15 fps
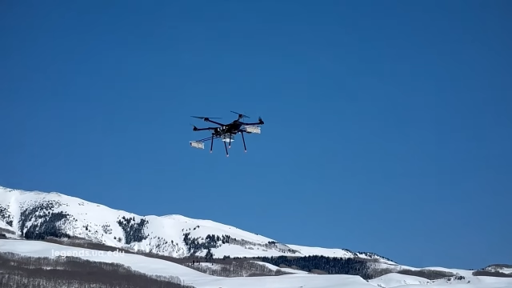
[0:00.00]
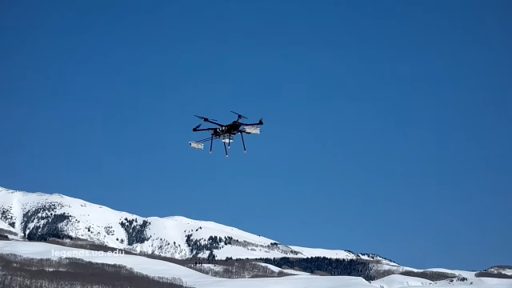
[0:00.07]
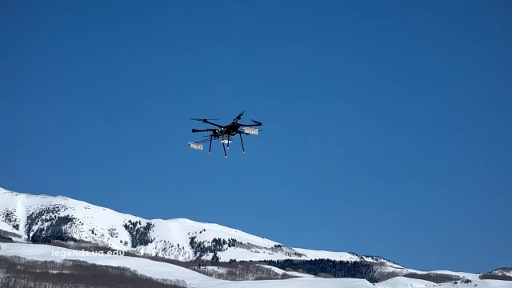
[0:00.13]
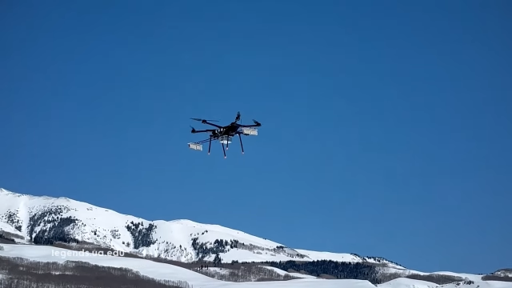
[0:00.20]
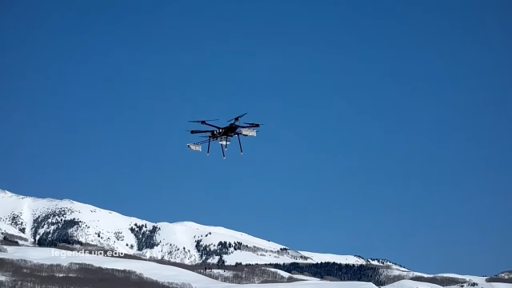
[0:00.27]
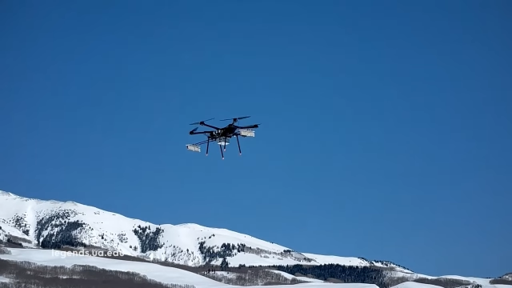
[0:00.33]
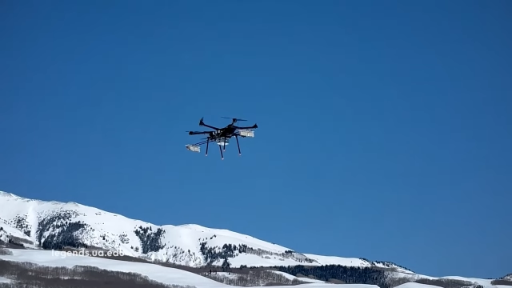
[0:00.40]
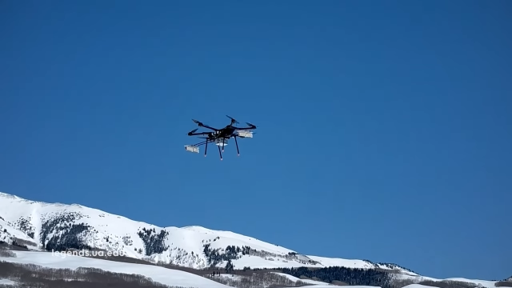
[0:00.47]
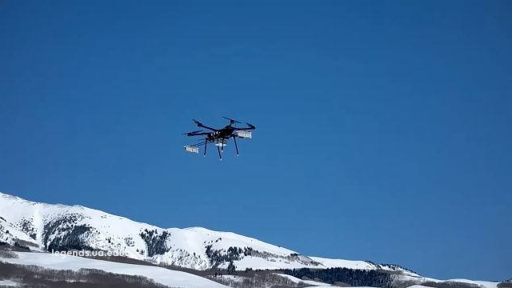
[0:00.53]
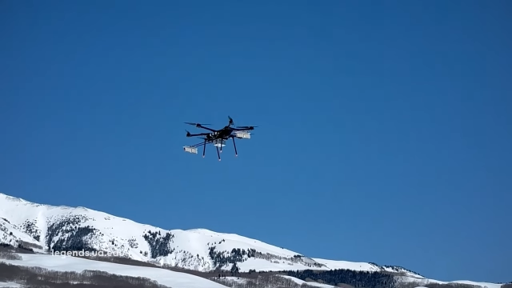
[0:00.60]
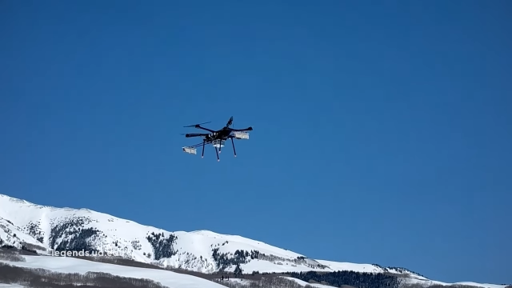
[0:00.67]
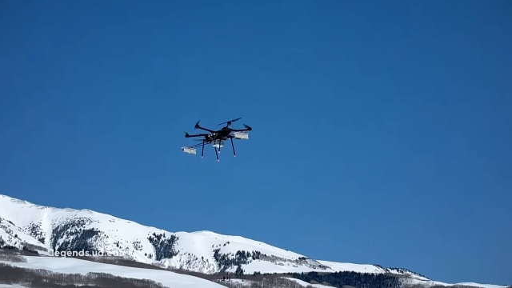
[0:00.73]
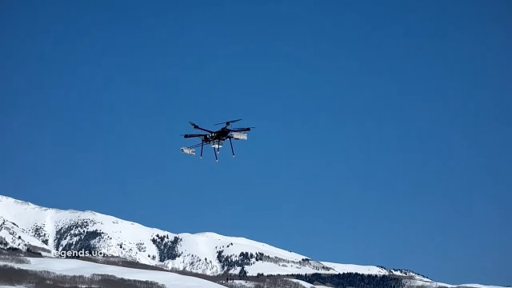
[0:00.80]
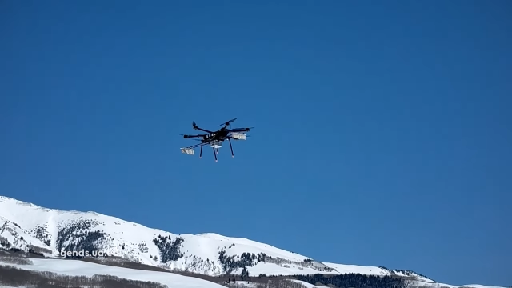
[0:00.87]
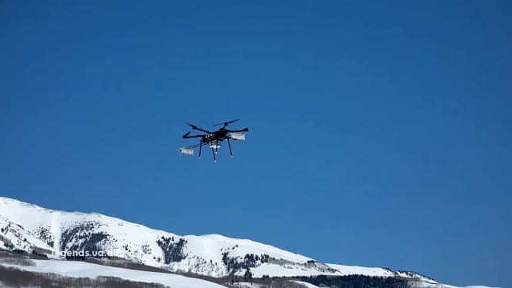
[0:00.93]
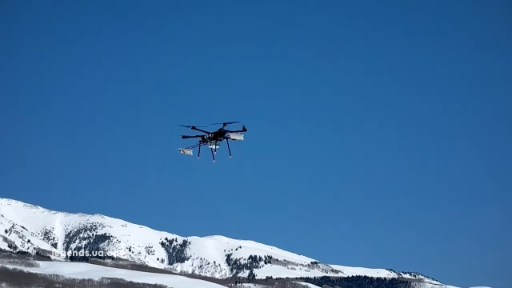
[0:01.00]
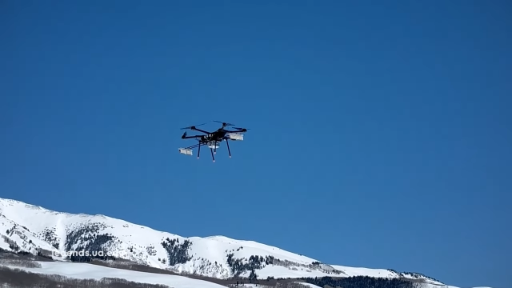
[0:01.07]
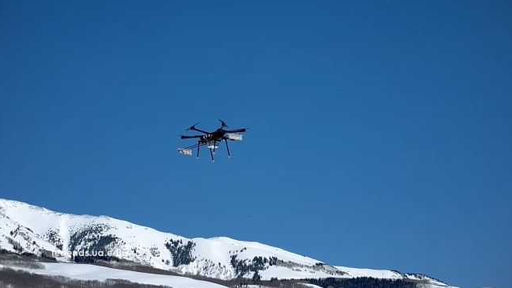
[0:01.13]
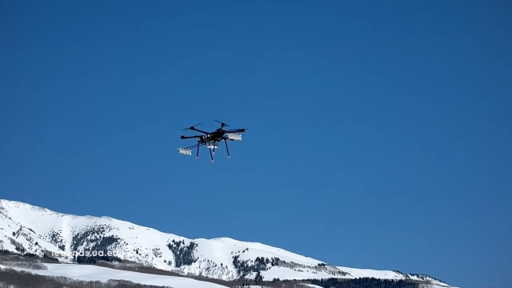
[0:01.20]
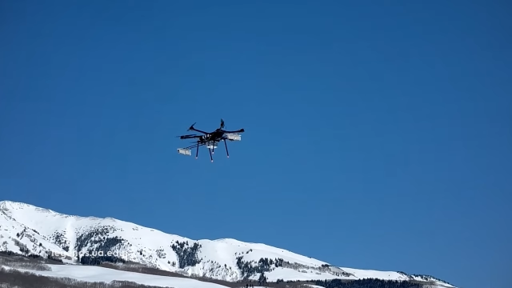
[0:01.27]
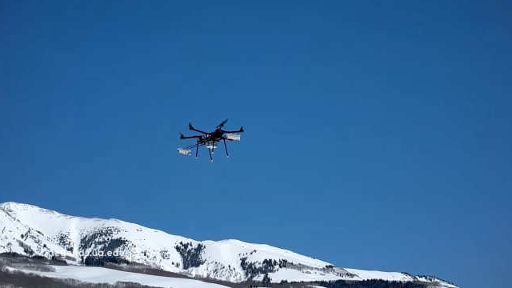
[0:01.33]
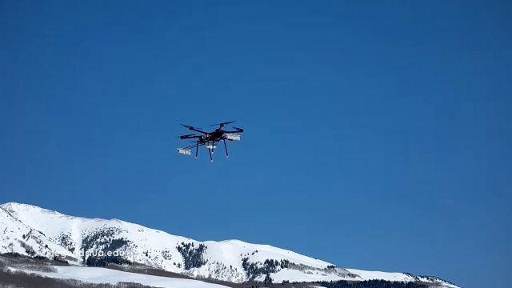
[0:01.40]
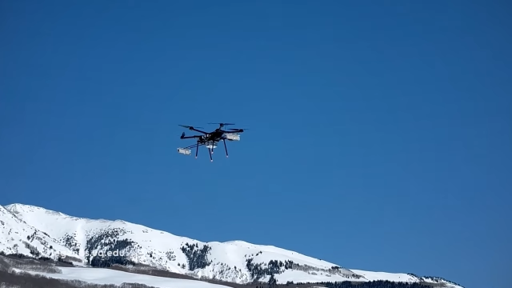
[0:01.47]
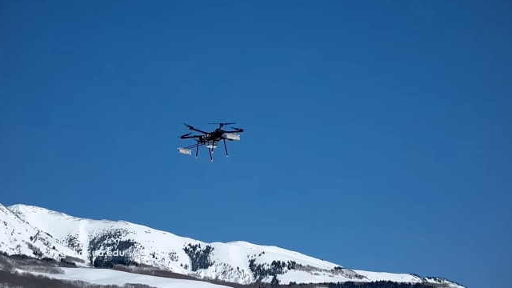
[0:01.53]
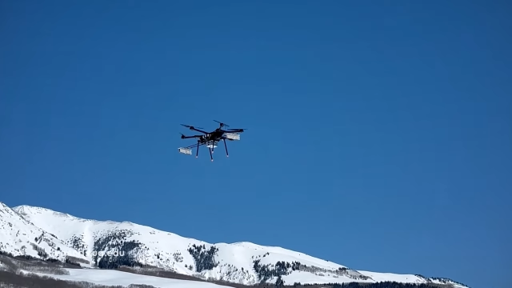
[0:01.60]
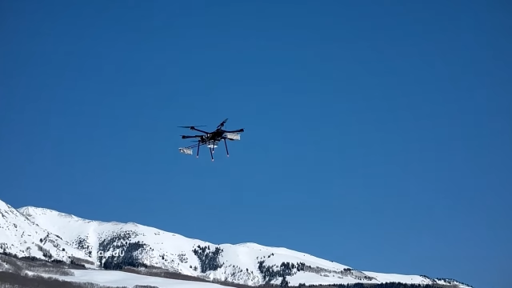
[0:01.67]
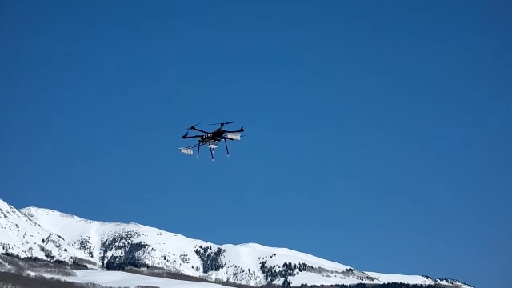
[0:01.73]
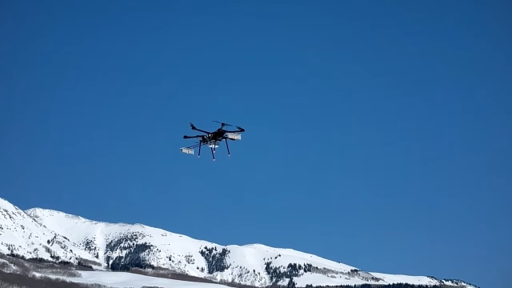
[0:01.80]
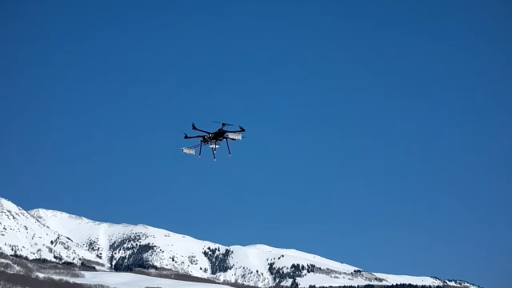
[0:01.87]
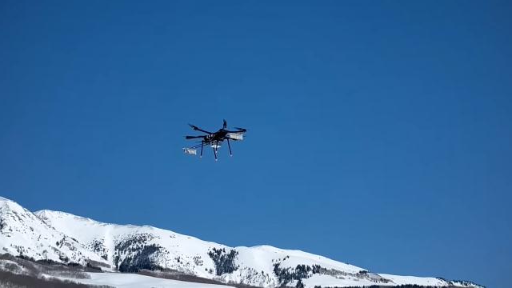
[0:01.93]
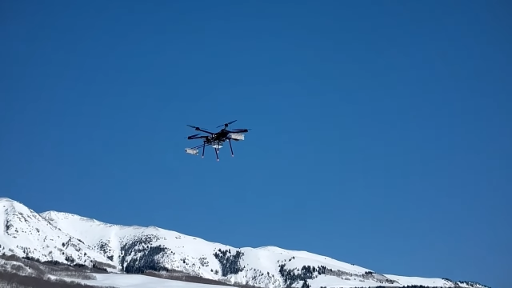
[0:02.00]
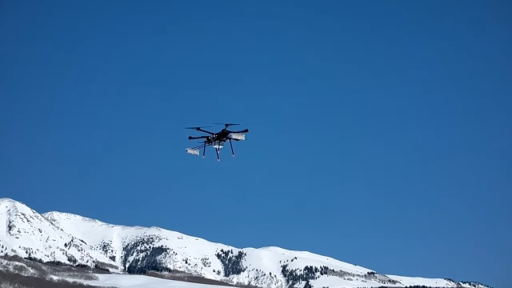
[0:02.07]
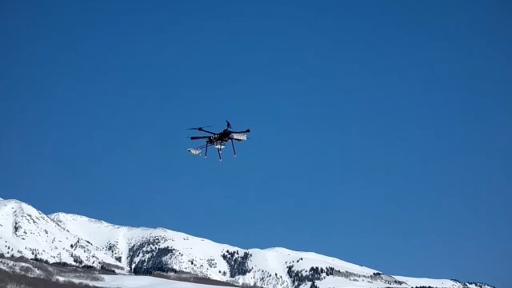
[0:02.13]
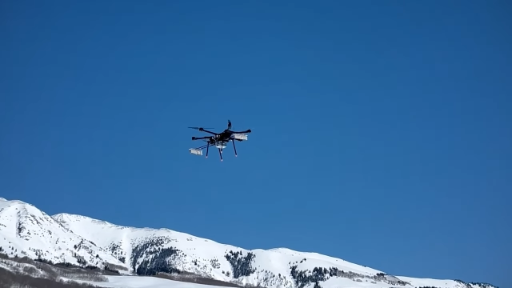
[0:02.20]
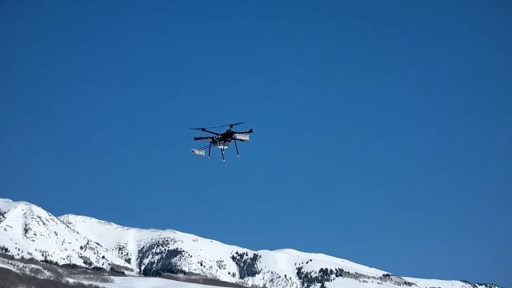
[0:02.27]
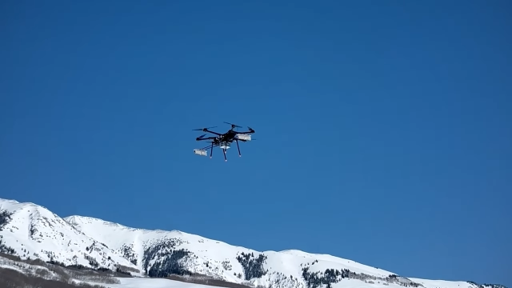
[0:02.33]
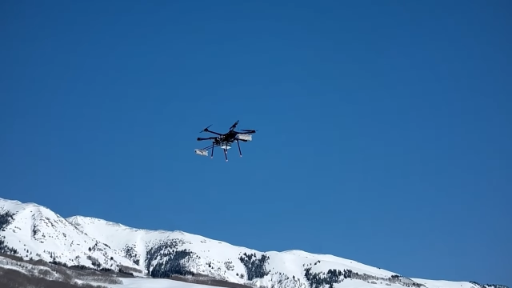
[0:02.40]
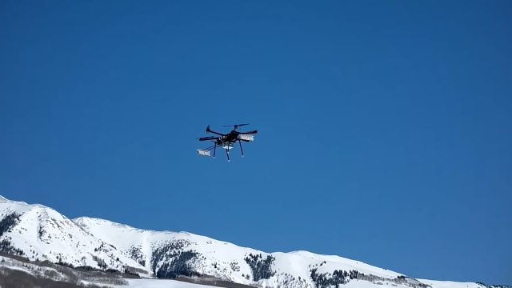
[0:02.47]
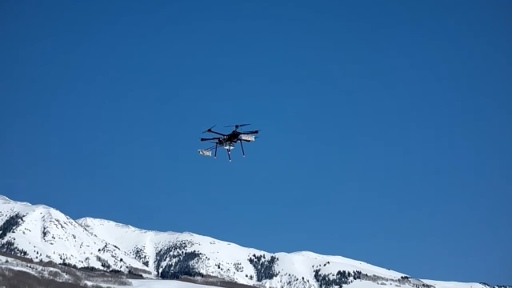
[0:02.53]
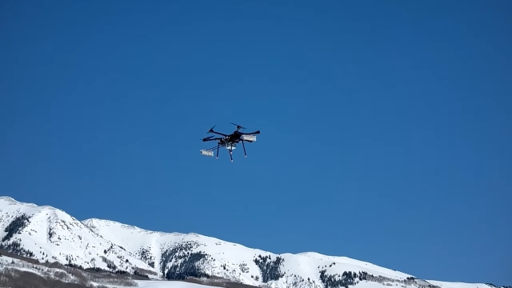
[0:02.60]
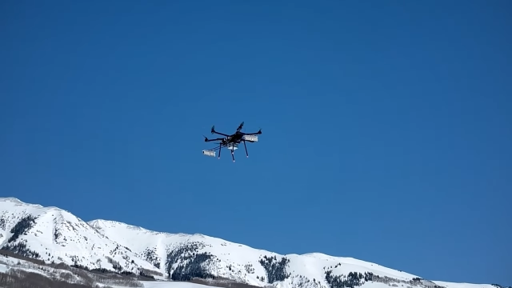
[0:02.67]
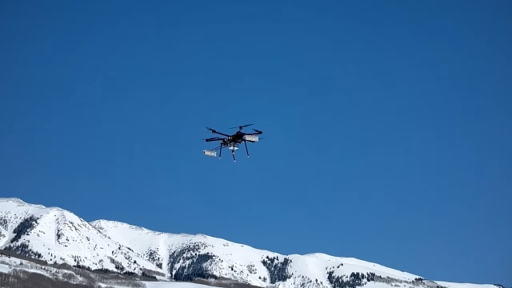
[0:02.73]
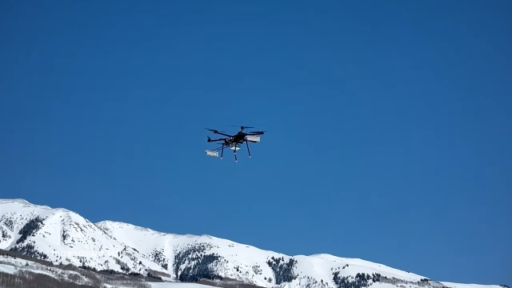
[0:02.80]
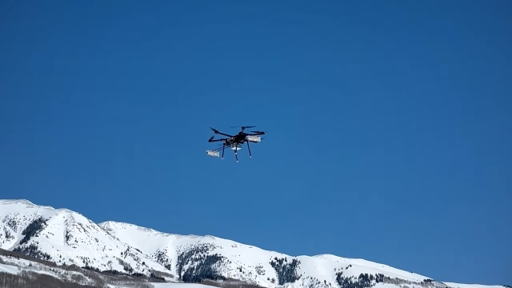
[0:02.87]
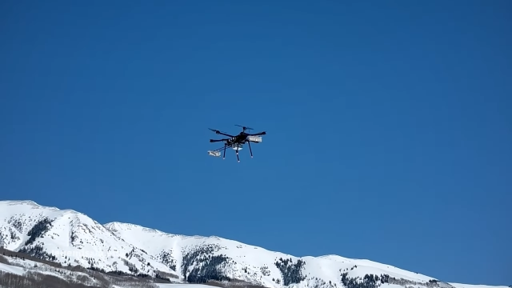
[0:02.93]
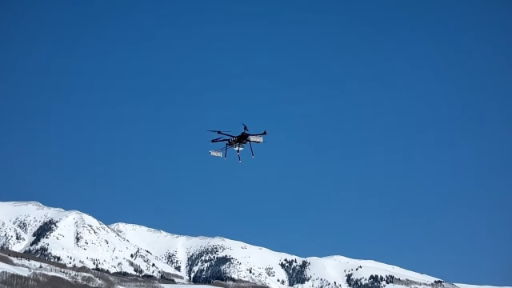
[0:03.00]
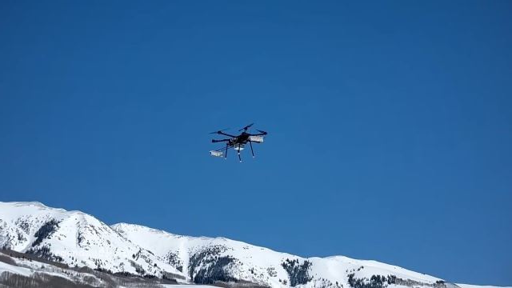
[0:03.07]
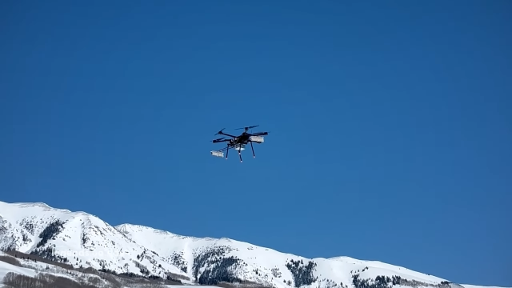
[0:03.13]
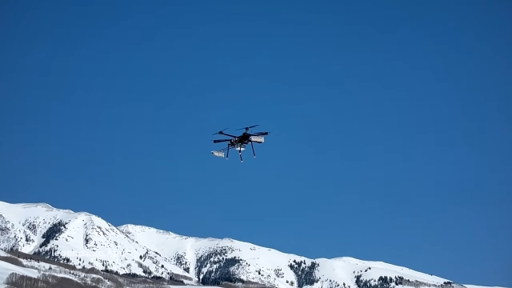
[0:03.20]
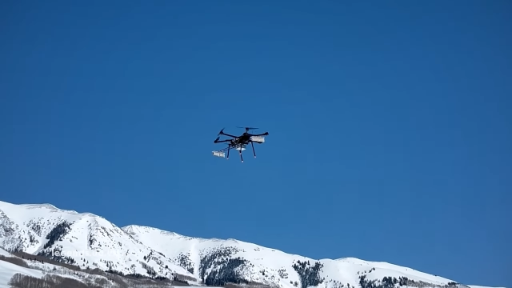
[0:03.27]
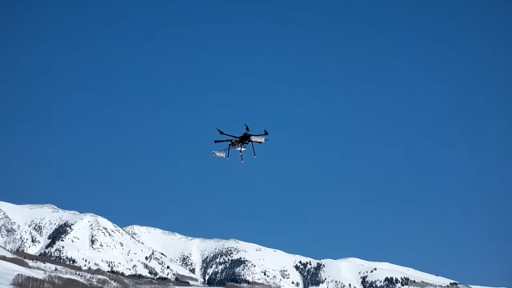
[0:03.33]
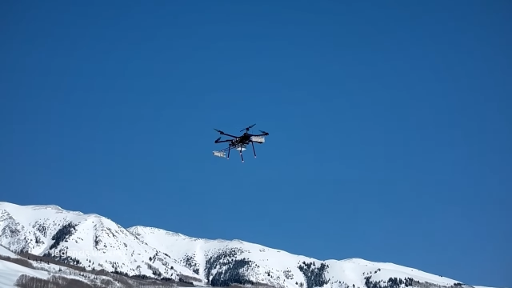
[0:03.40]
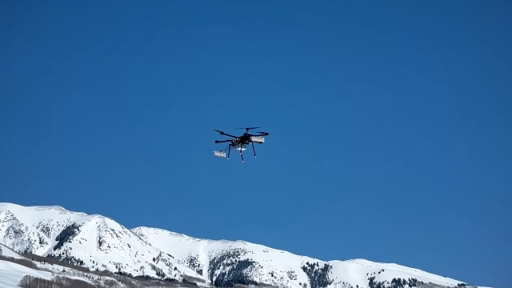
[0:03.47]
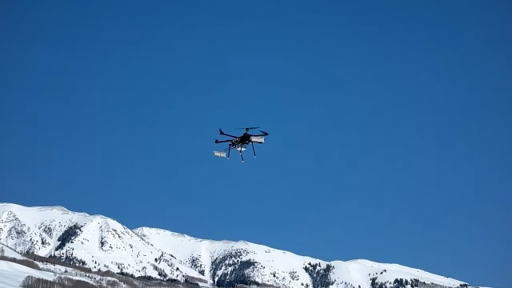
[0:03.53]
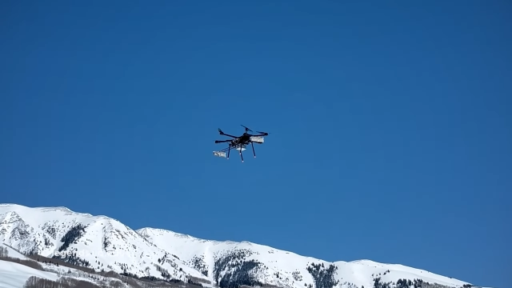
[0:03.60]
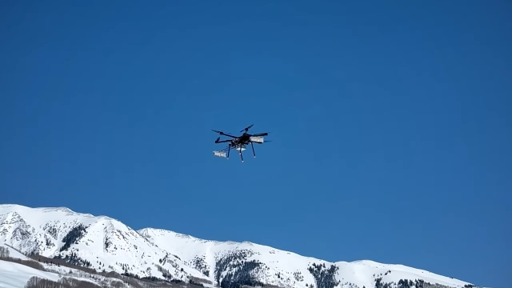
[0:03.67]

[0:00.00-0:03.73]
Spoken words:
[unreadable: no face in view]